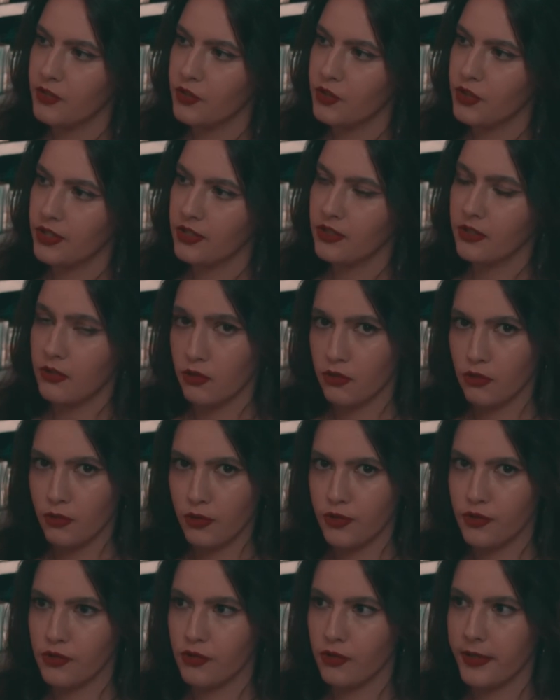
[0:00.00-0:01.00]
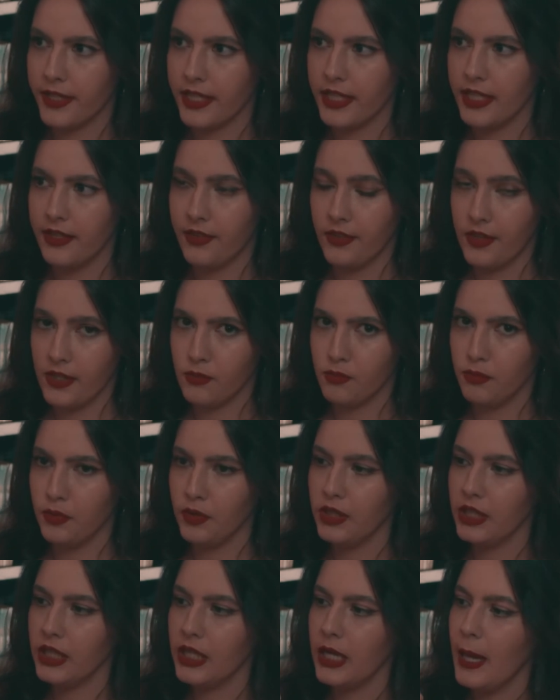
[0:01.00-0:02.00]
is just a short story in this
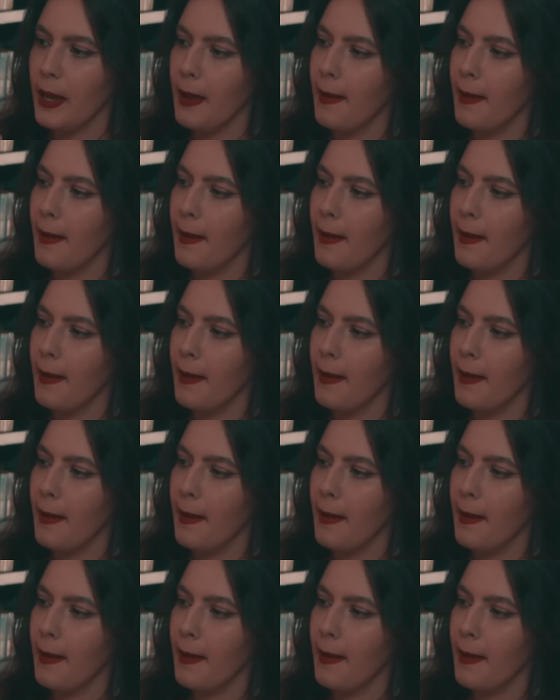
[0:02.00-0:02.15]
book.